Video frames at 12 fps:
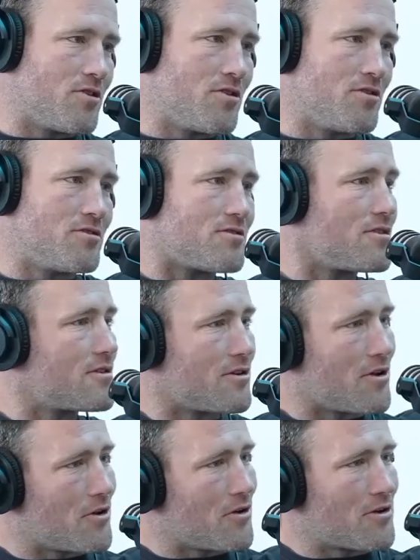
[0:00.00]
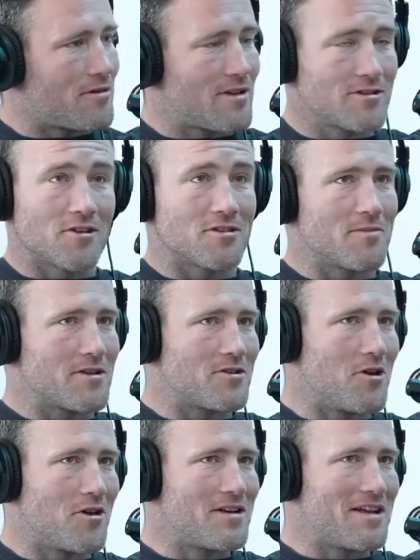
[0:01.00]
nude. Yep. There's not so much
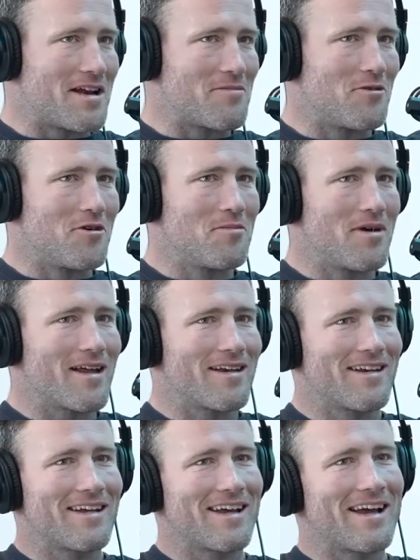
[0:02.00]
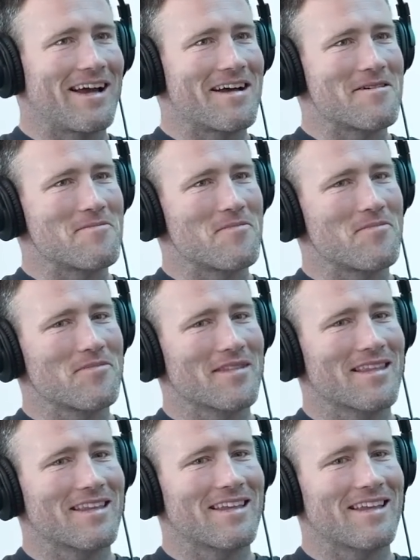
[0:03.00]
nudity anymore, but those
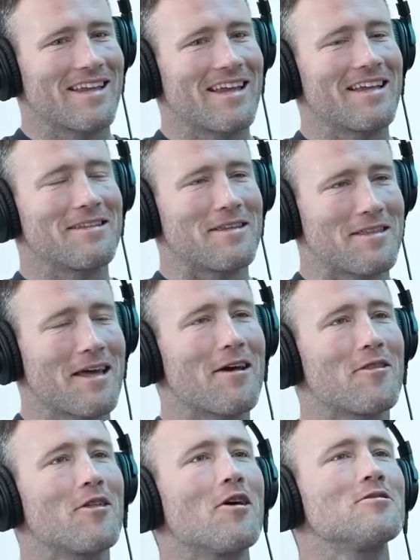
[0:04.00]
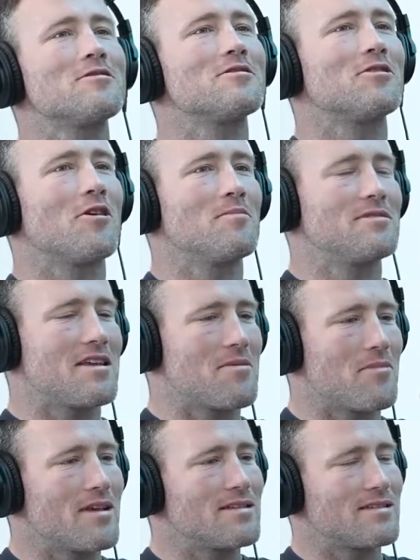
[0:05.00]
are the times that you
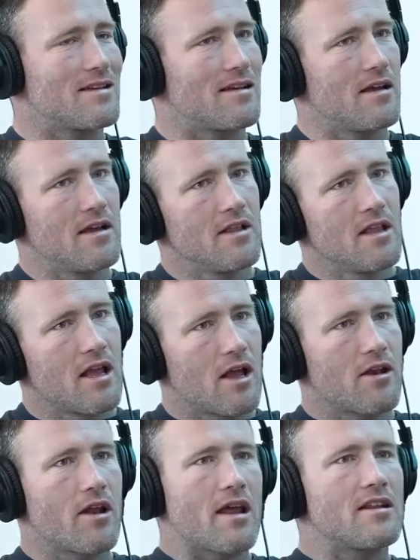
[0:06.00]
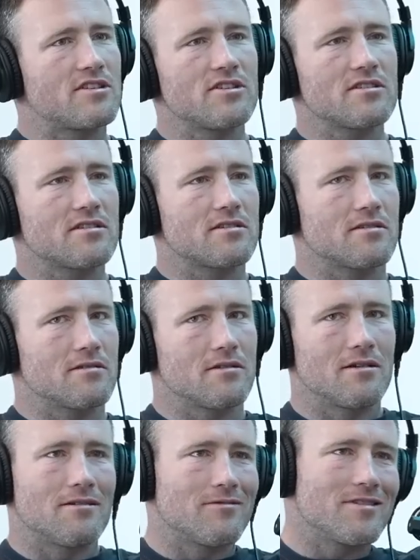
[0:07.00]
miss, and it's just,
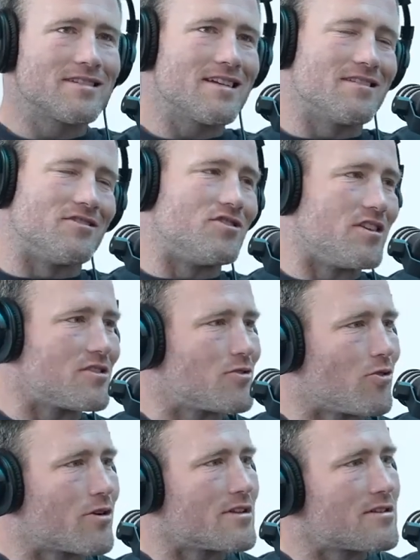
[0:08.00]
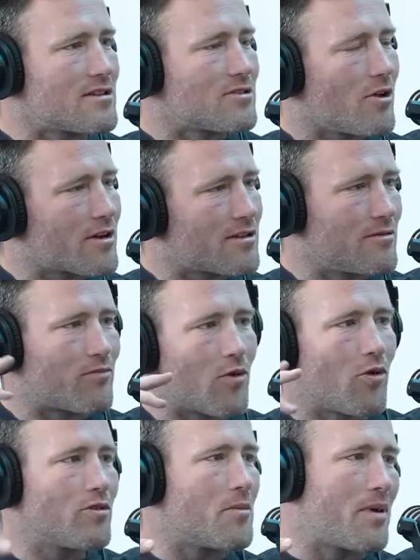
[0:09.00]
when I say shit talk, it's like
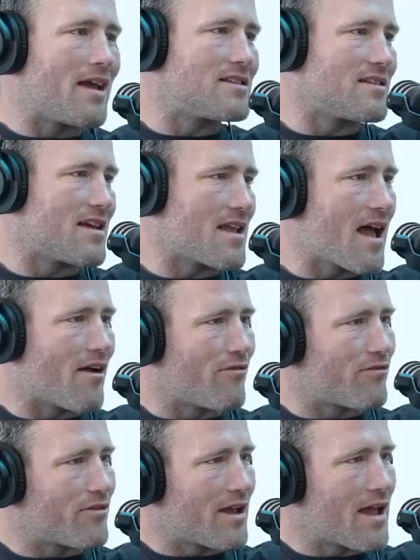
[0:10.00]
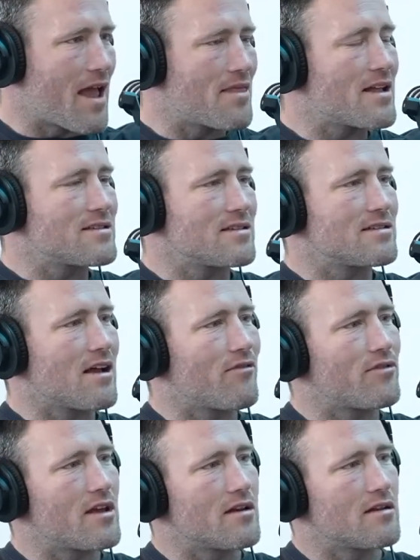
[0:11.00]
all the banter that you have, and that's the
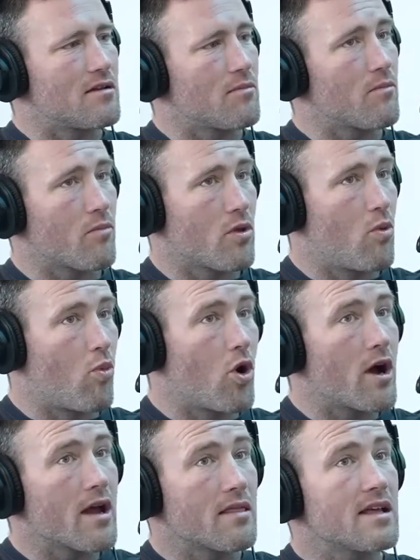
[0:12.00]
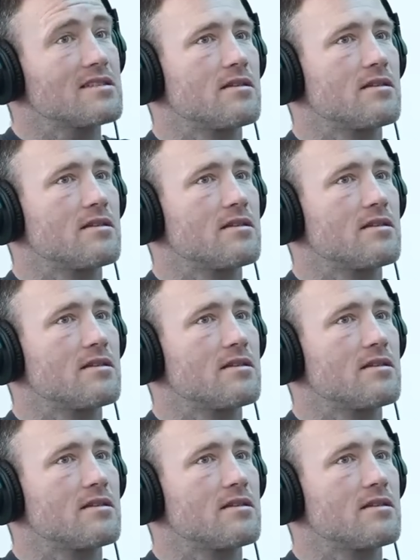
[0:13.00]
stuff why